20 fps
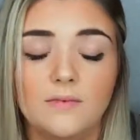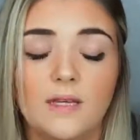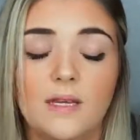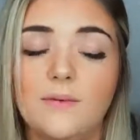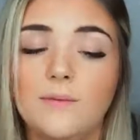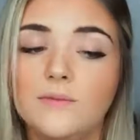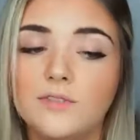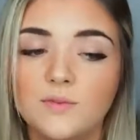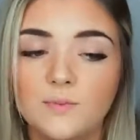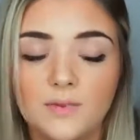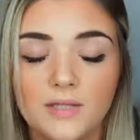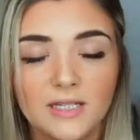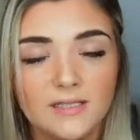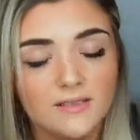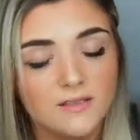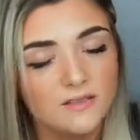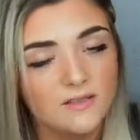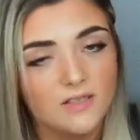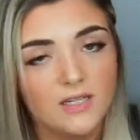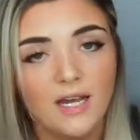I was
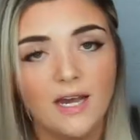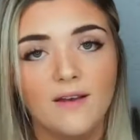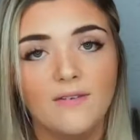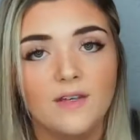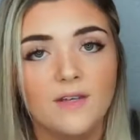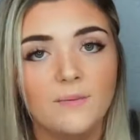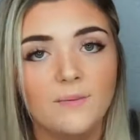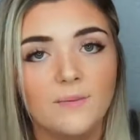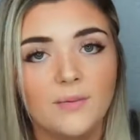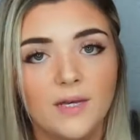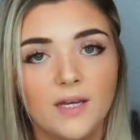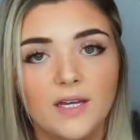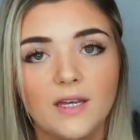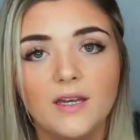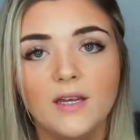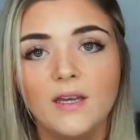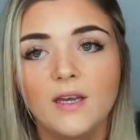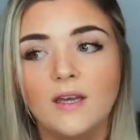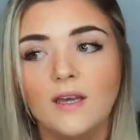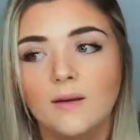blessed to have it,
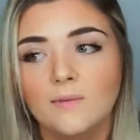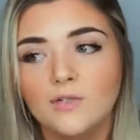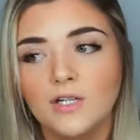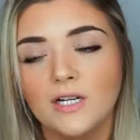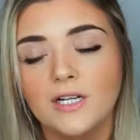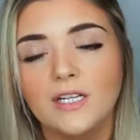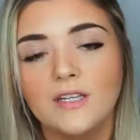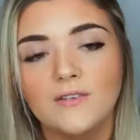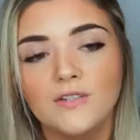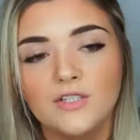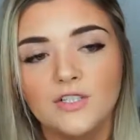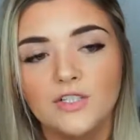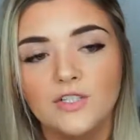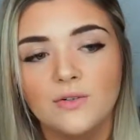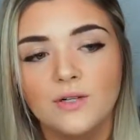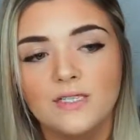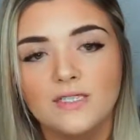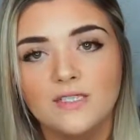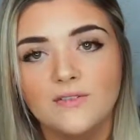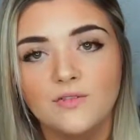but I'm trying to give it to
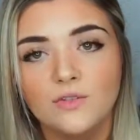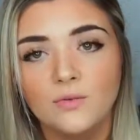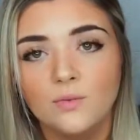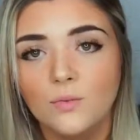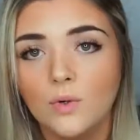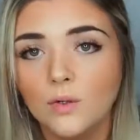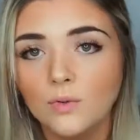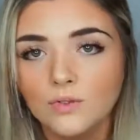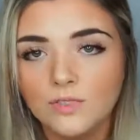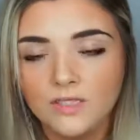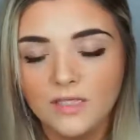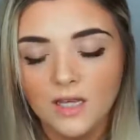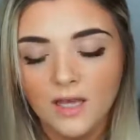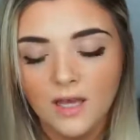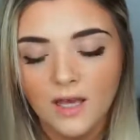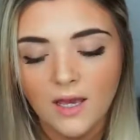you as if you won't.